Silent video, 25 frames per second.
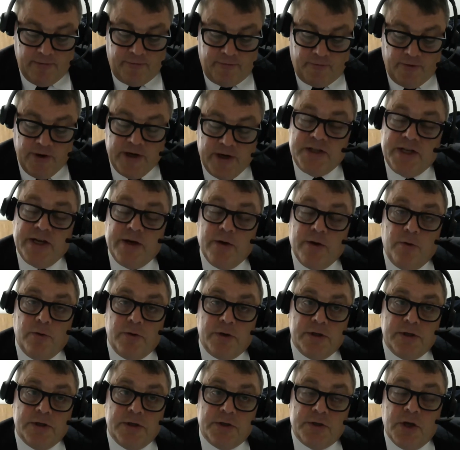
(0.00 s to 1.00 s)
freezing
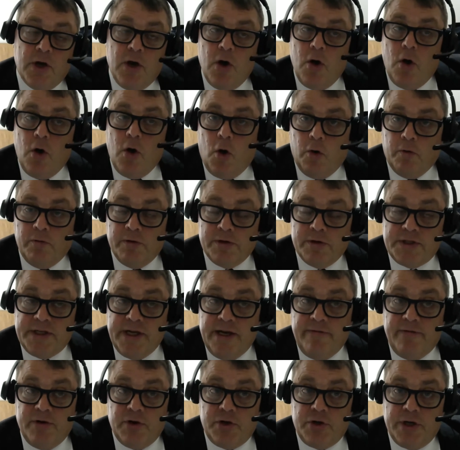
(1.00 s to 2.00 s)
orders or
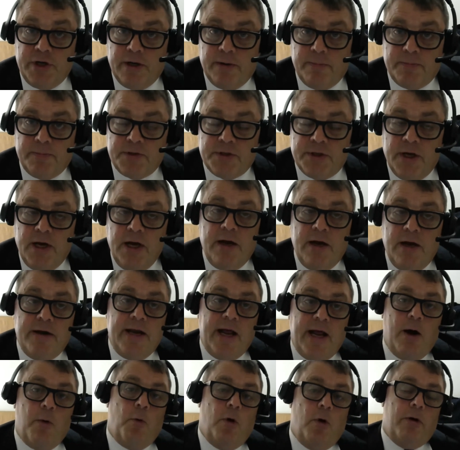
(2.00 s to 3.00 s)
receiverships.
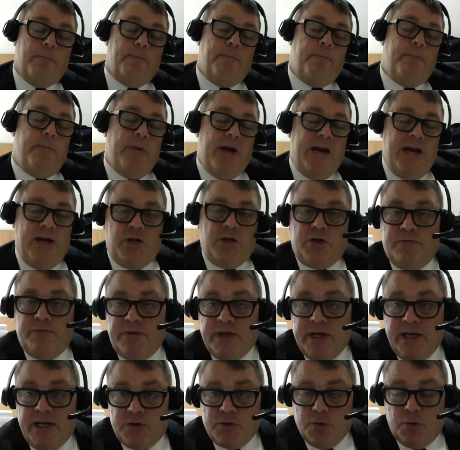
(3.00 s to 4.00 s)
Now, what each of
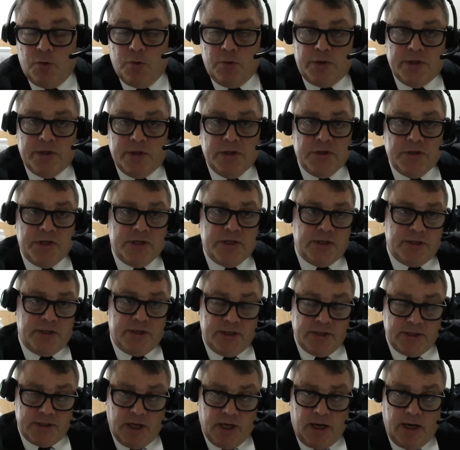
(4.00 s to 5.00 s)
these orders is
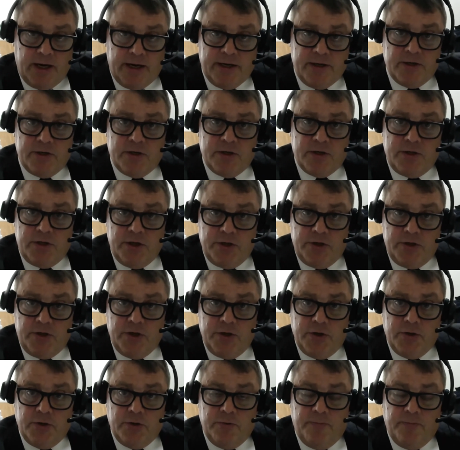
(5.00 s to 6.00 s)
designed to
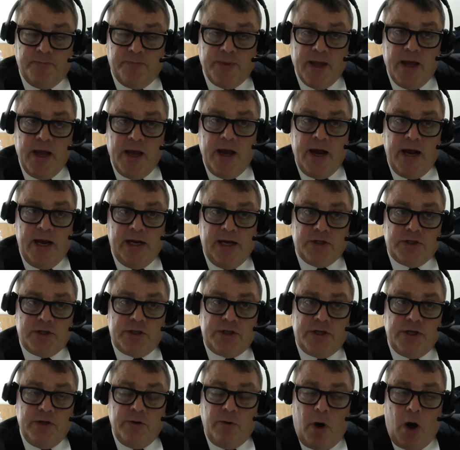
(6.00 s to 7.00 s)
do is
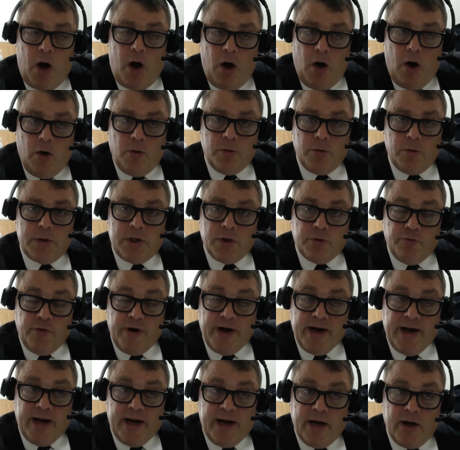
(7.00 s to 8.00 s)
to hold the
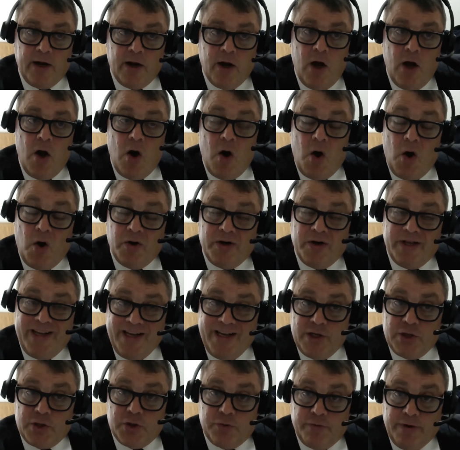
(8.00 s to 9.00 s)
ring on an
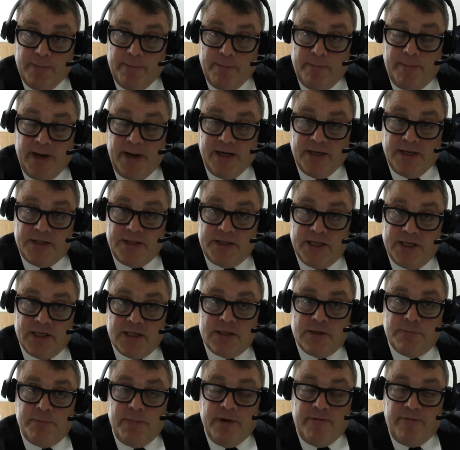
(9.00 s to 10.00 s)
interim
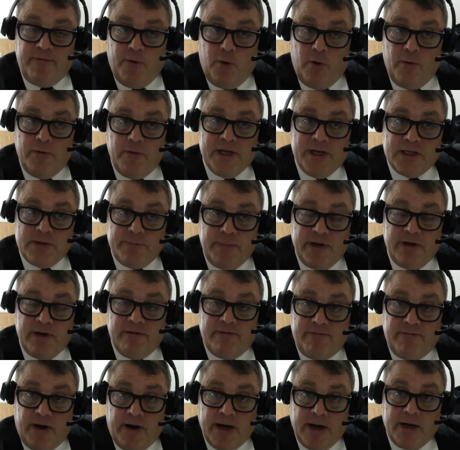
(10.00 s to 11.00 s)
basis before there's been a
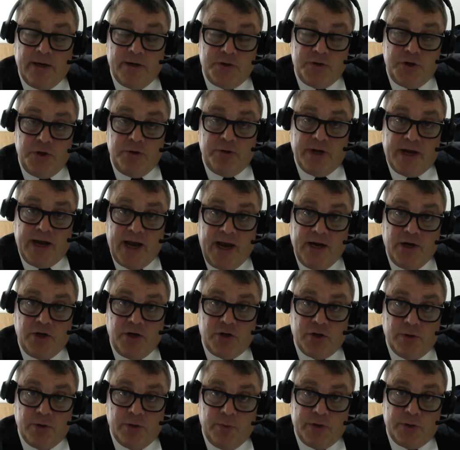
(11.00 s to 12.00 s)
final
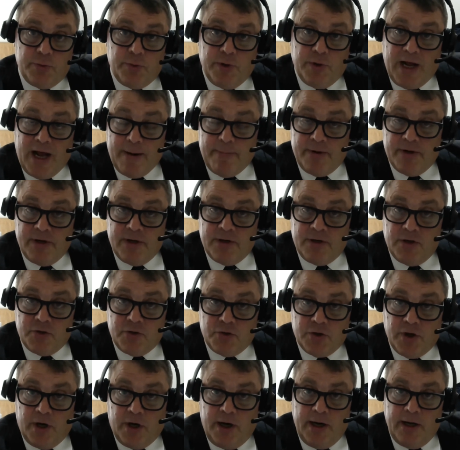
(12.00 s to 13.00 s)
adjudication, which would happen at a
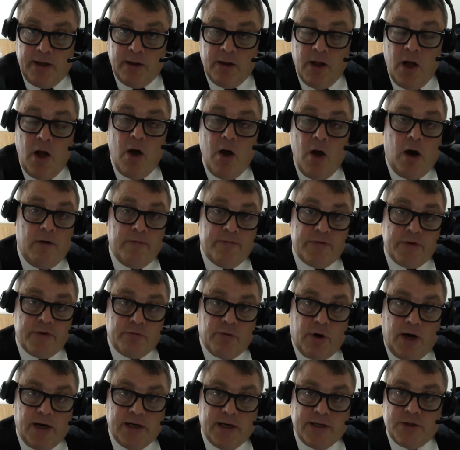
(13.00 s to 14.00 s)
trial, of the
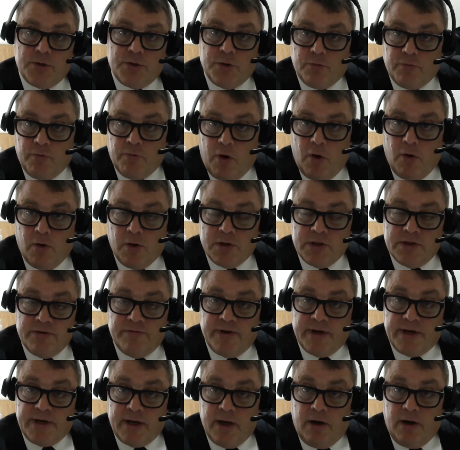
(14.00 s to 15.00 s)
rights or wrongs of
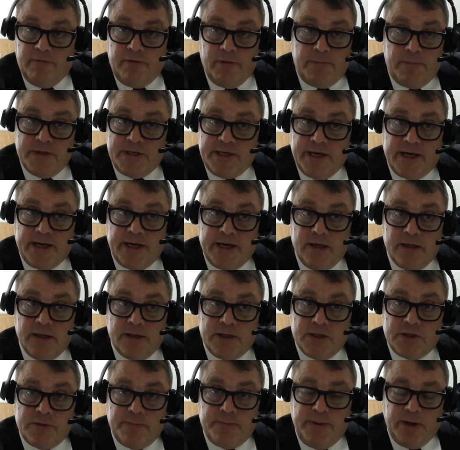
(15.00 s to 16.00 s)
a particular
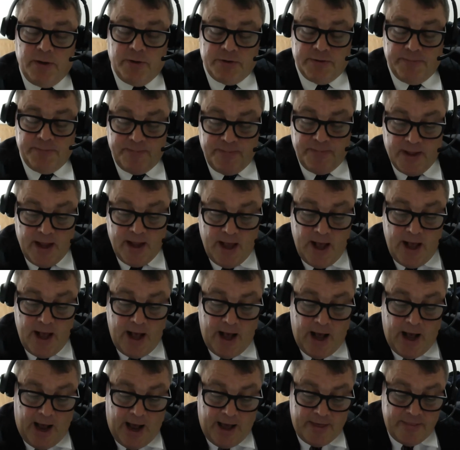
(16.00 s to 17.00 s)
dispute.
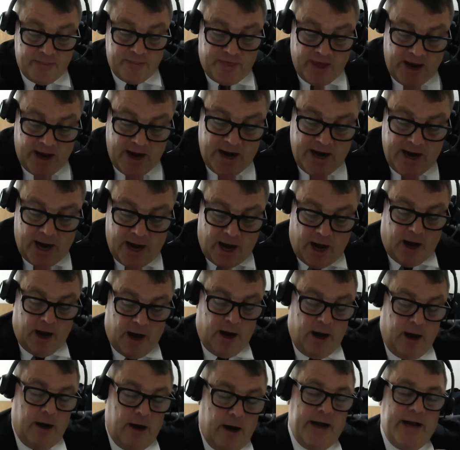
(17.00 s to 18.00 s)
They
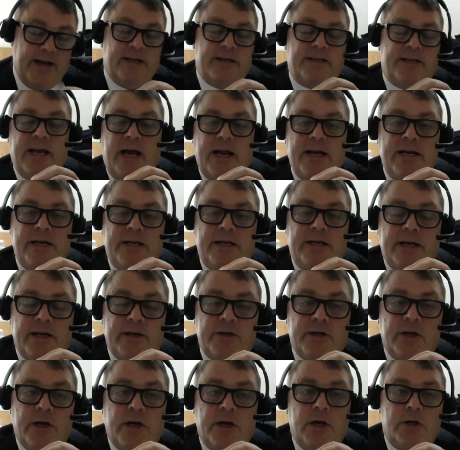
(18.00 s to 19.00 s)
are
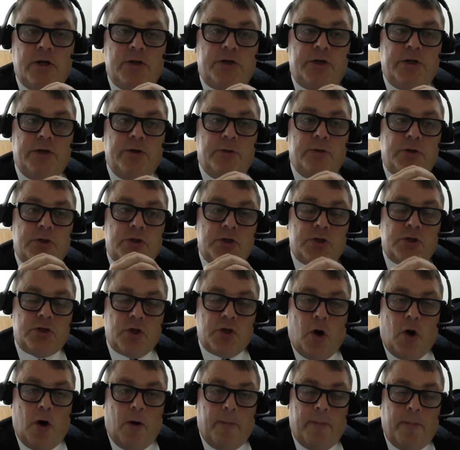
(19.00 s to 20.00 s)
intended to
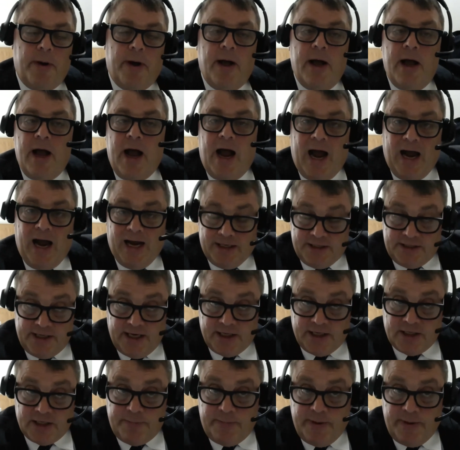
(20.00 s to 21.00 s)
stop
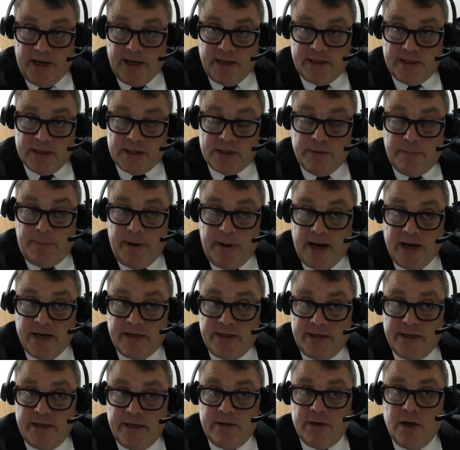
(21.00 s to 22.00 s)
assets being
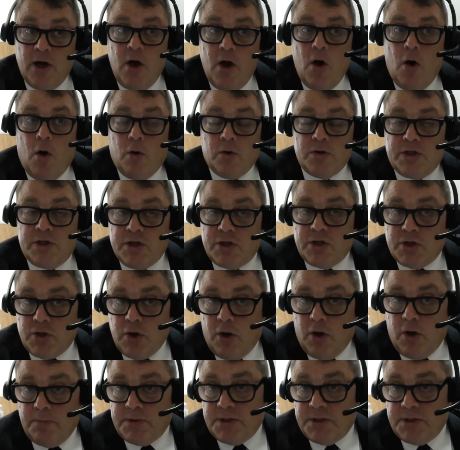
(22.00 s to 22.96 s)
dissipated or to stop